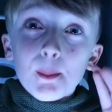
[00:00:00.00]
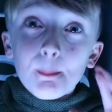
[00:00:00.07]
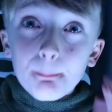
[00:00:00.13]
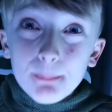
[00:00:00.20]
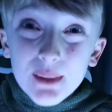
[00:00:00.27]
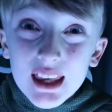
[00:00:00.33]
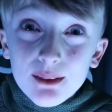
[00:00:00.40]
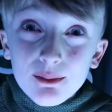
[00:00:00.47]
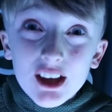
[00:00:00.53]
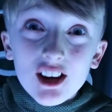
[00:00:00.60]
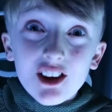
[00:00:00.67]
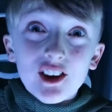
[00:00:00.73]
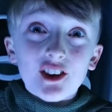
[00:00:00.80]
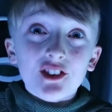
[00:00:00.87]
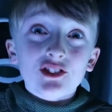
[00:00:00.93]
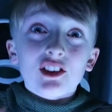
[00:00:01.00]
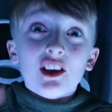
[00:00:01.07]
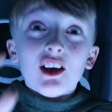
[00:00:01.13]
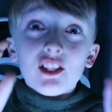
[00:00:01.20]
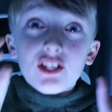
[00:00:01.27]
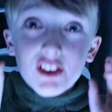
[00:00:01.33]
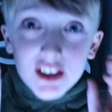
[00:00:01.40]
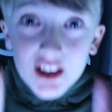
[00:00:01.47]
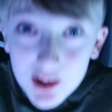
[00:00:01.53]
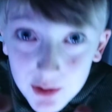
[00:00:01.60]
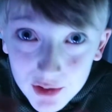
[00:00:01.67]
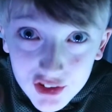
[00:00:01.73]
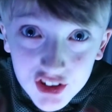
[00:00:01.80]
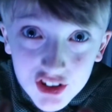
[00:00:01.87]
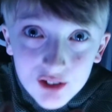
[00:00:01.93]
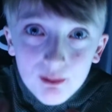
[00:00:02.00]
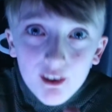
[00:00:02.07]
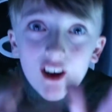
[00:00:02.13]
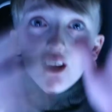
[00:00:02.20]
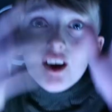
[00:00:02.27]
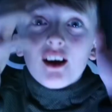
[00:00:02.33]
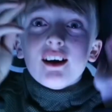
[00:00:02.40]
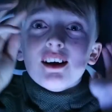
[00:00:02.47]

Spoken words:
Memeulous, the YouTuber